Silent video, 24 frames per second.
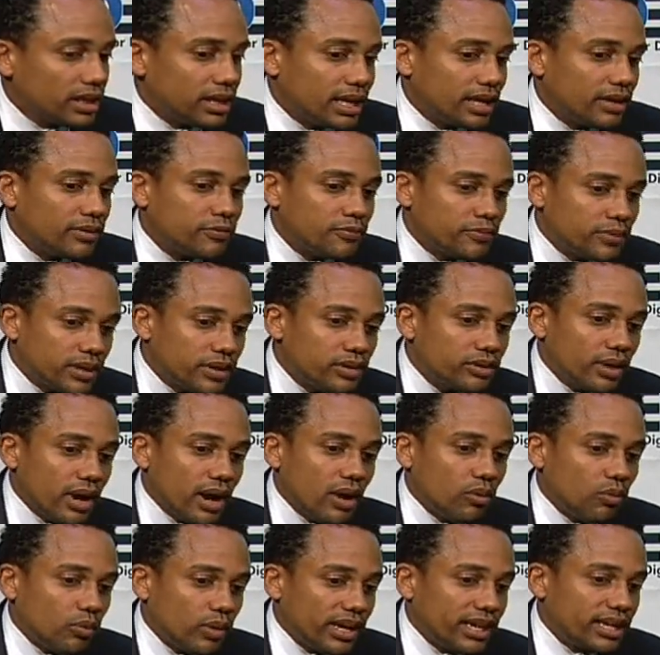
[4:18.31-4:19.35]
and figure
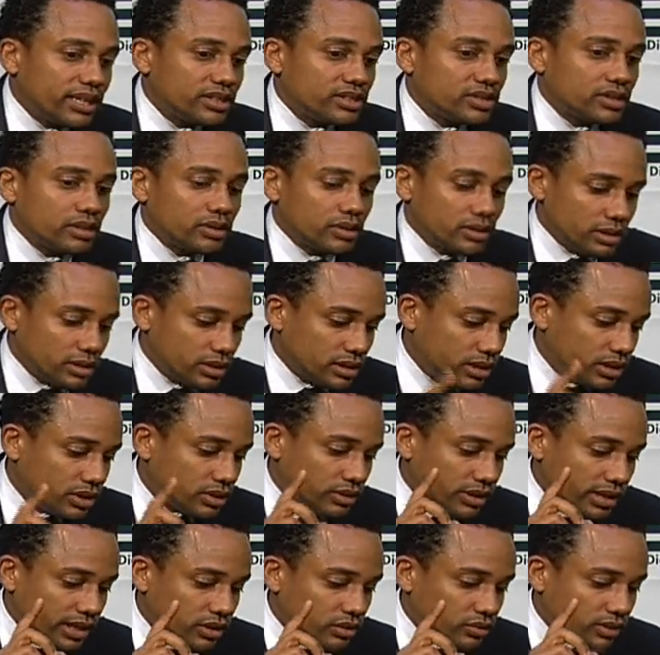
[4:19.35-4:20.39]
out ways to
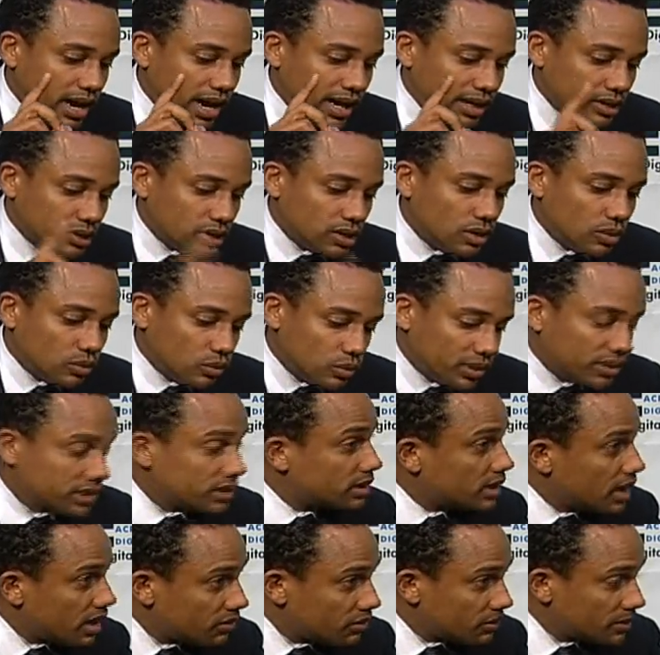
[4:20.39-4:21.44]
either interact with
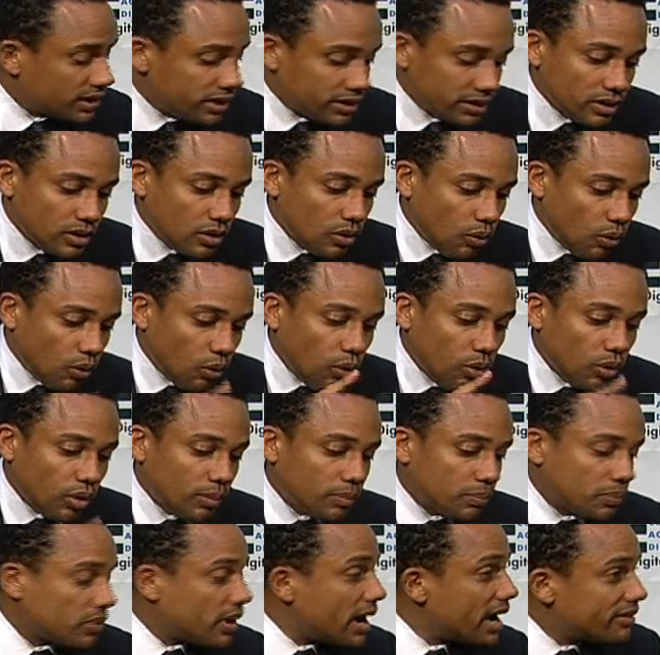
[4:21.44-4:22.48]
government or
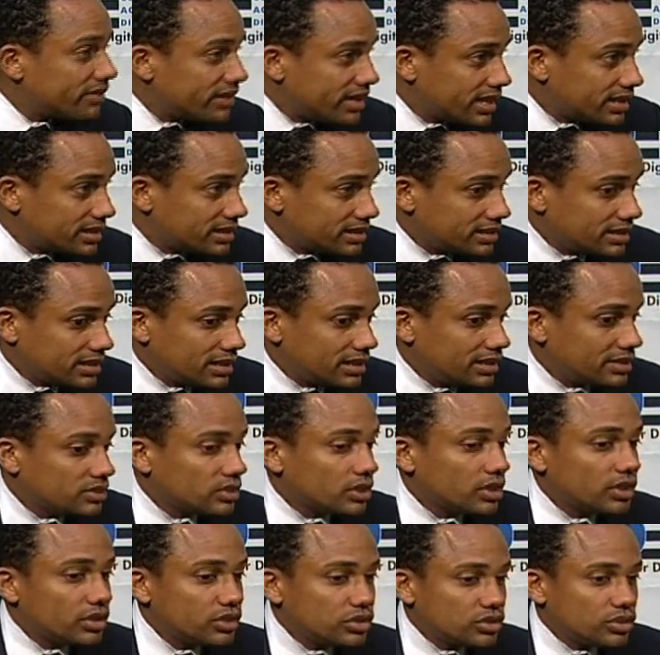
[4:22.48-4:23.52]
private entities
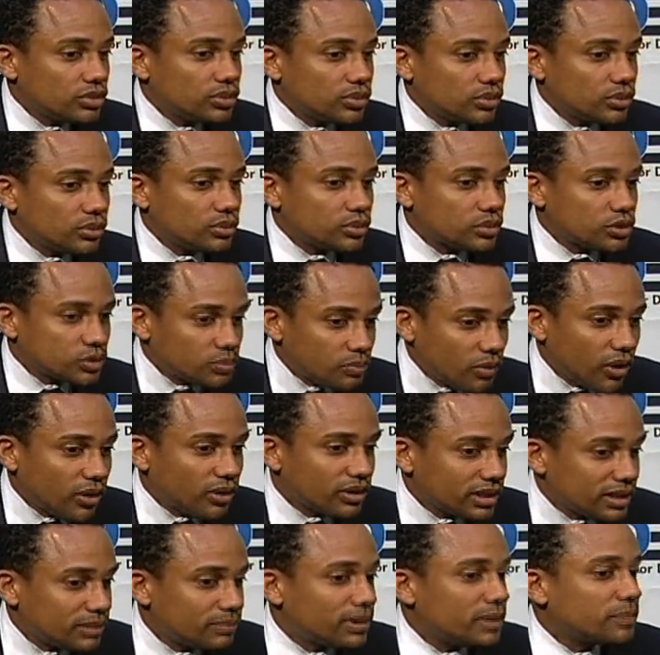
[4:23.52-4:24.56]
to
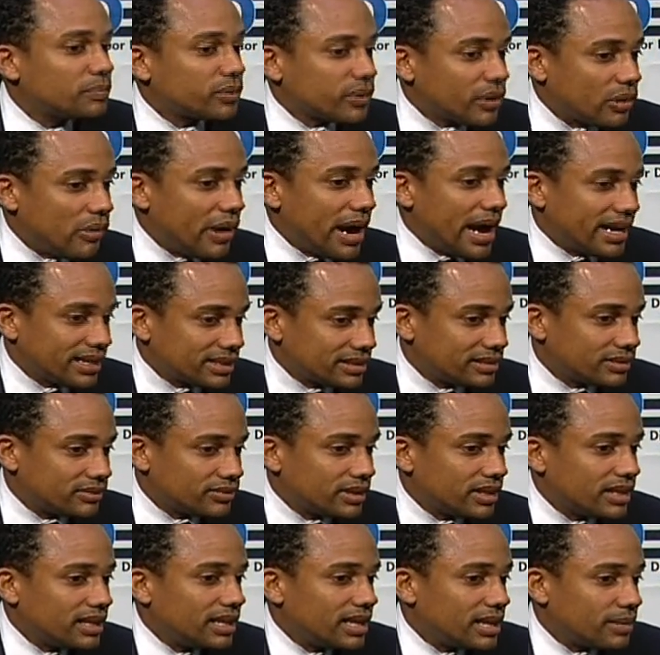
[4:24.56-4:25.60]
smartly be proactive
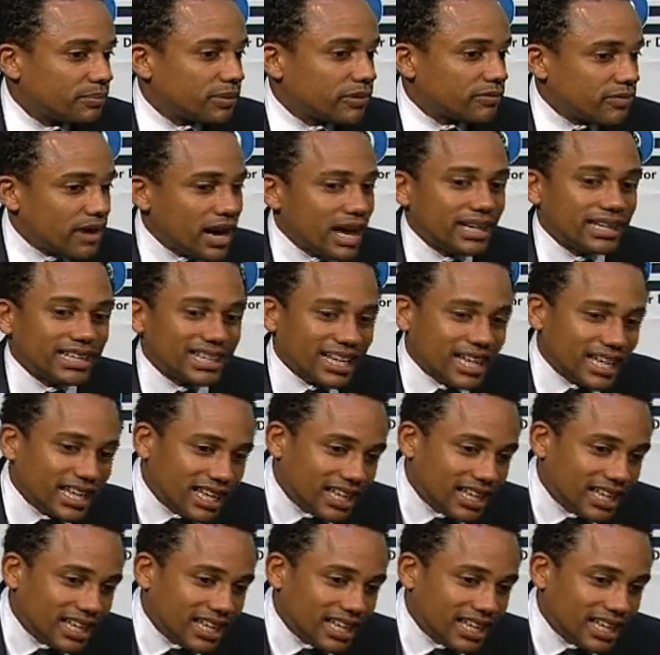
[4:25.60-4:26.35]
and provide